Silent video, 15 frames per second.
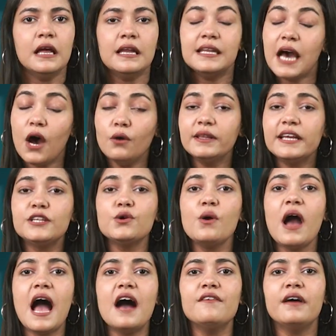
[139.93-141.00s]
Now that you
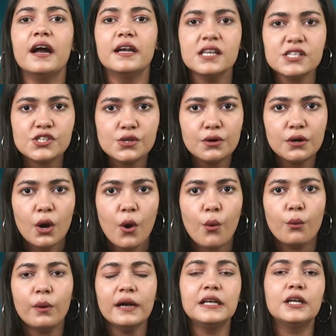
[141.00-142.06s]
have understood
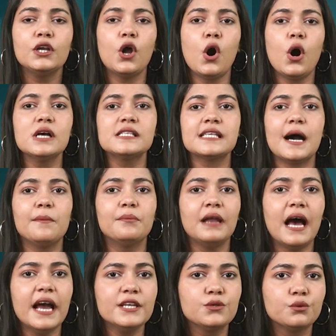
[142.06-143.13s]
what laws
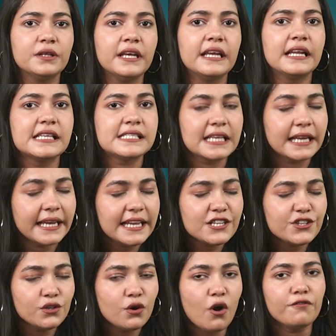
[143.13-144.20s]
apply to the
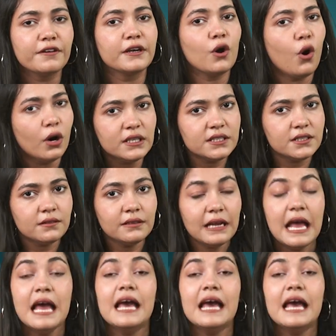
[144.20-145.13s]
resignation of an auditor,